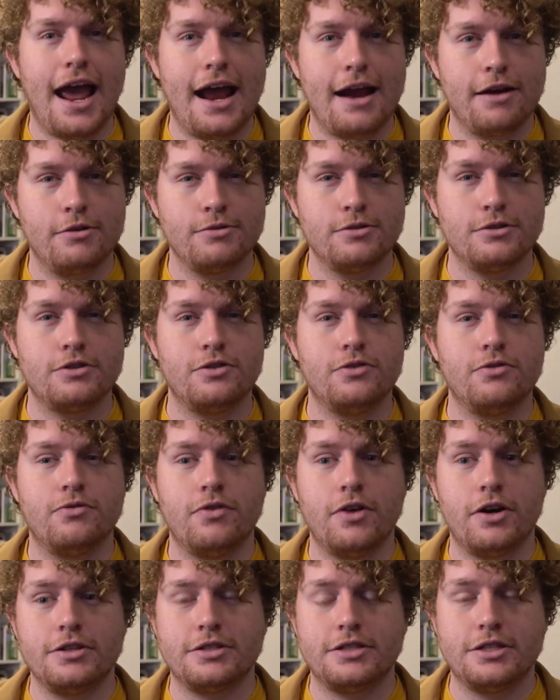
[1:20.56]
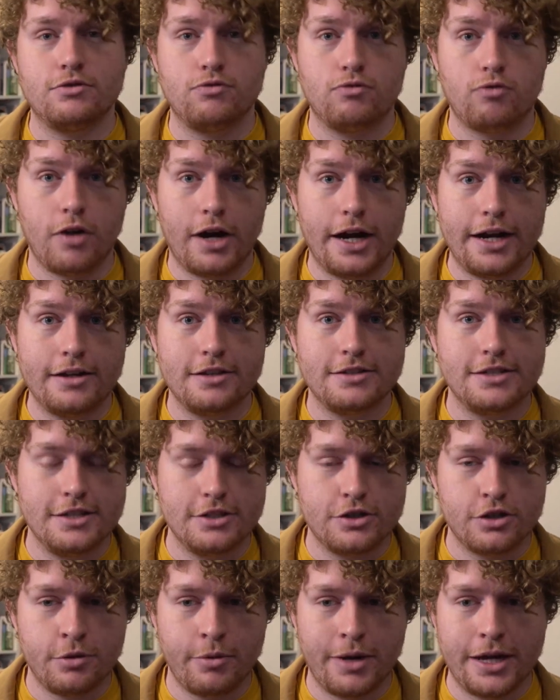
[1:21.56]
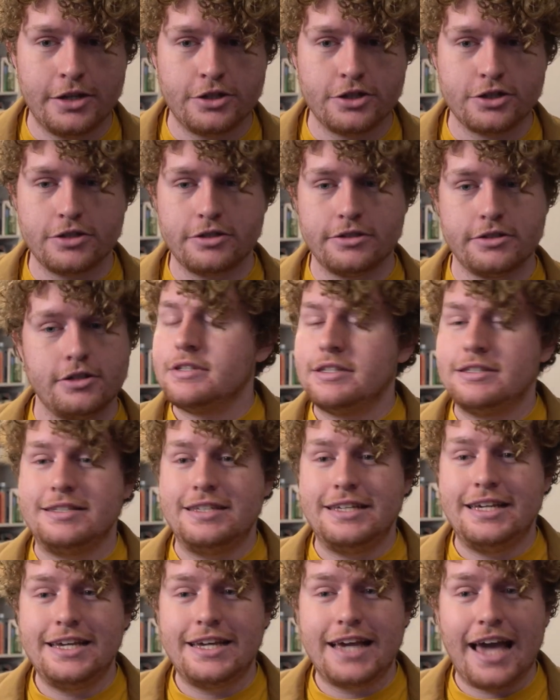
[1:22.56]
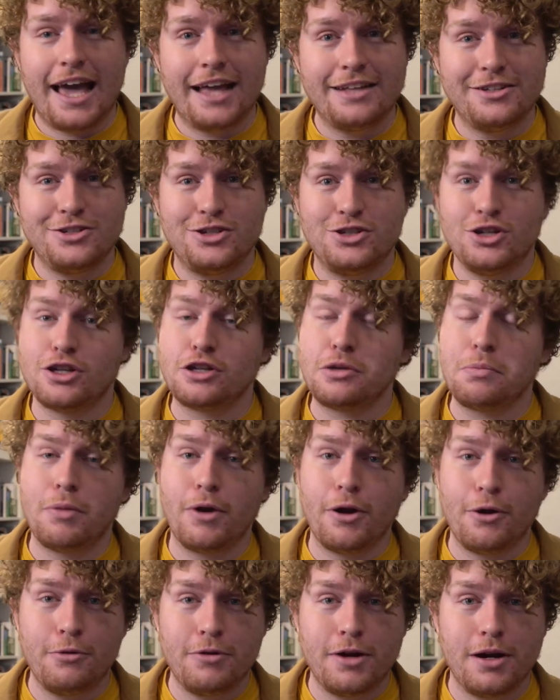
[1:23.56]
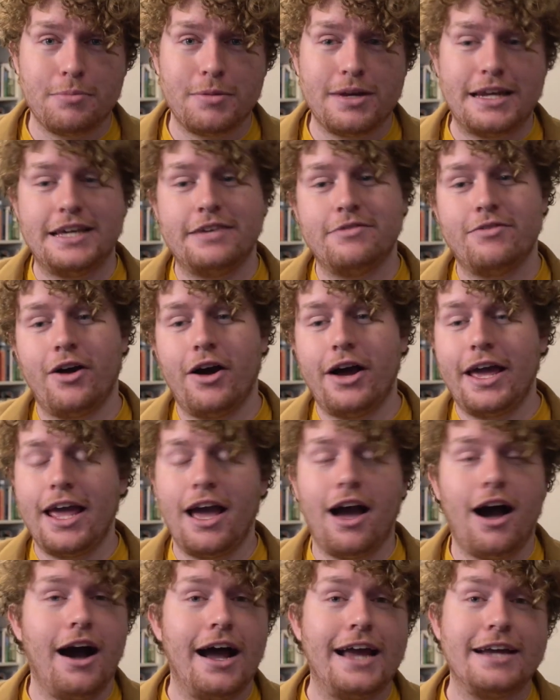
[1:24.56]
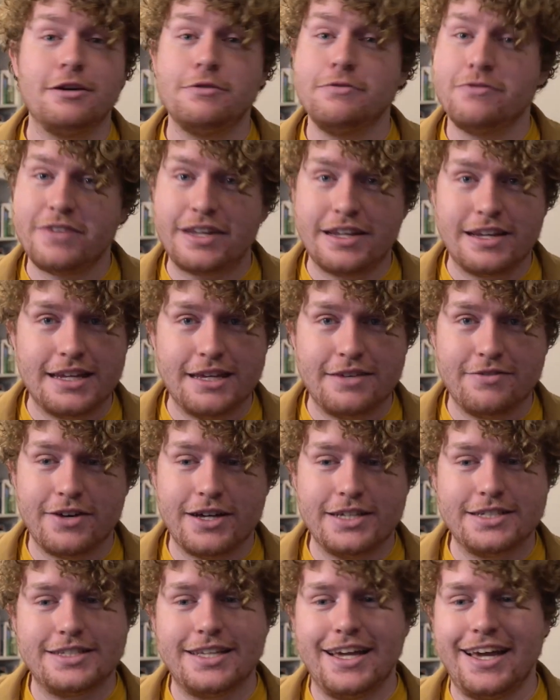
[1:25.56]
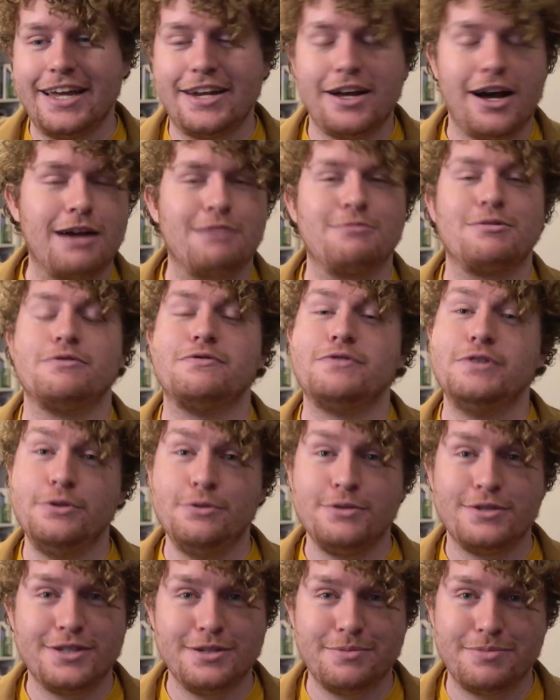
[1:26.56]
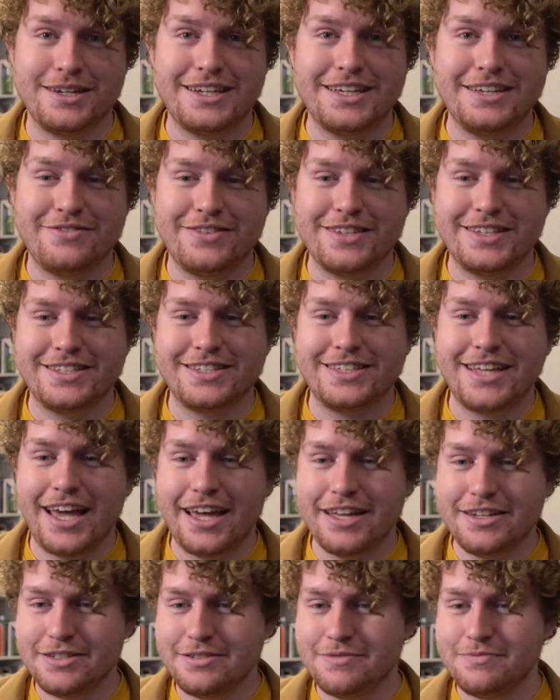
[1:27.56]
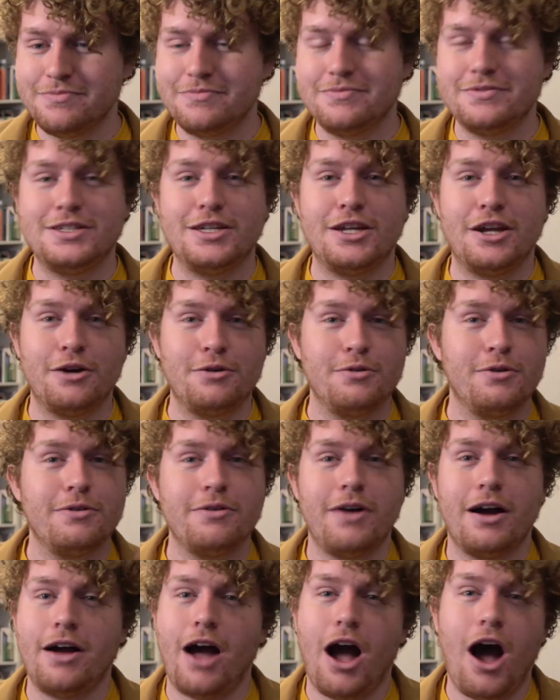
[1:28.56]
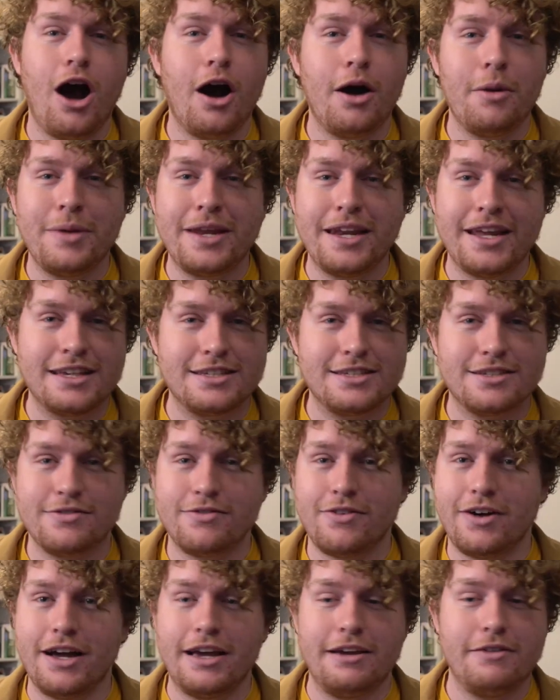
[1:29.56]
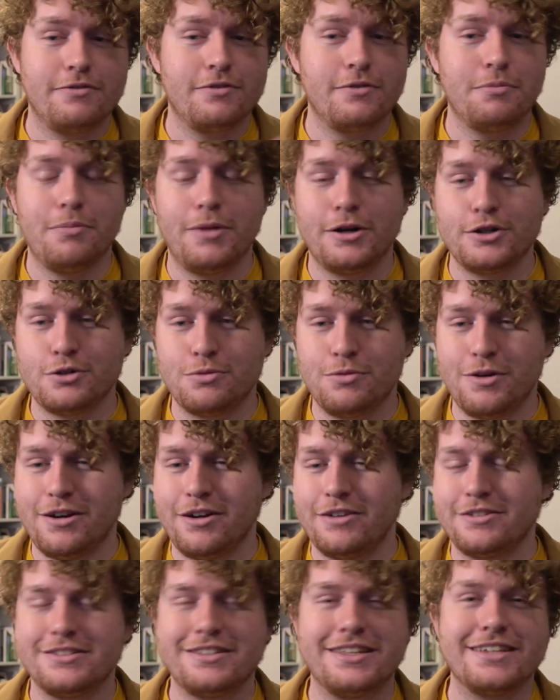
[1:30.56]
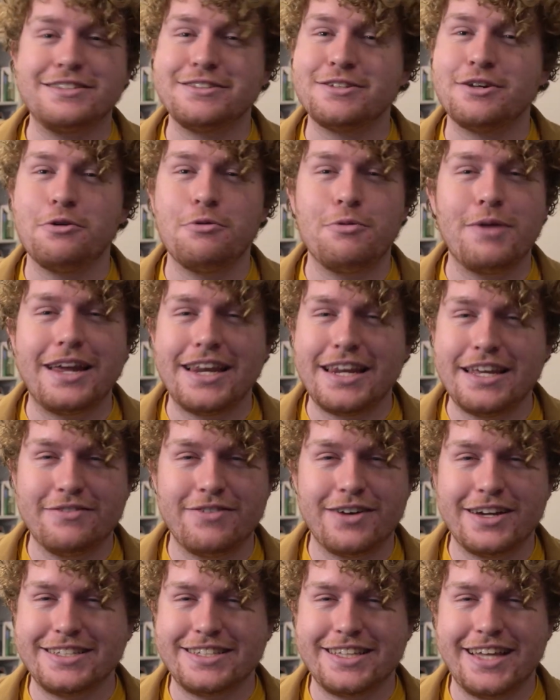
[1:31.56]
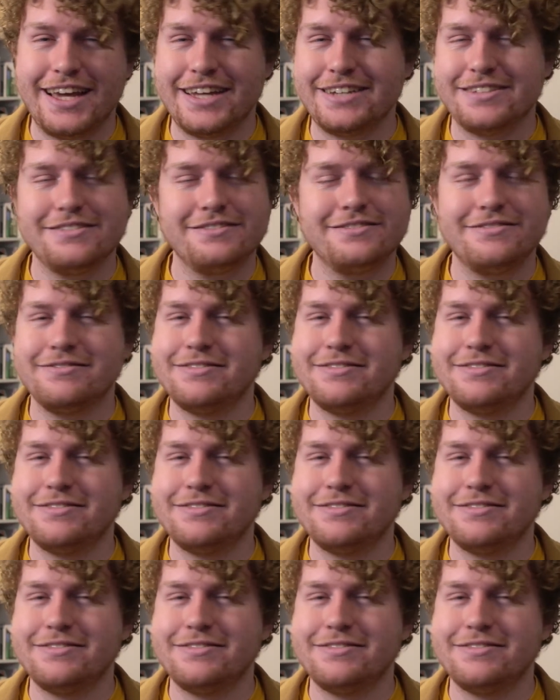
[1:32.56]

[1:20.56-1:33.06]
Eren versus Reiner situation. Zeke had just blown up Levi. I don't think Levi's dead. I refuse to believe he's dead. You know, Armin has survived much worse. There's no way Levi's dead.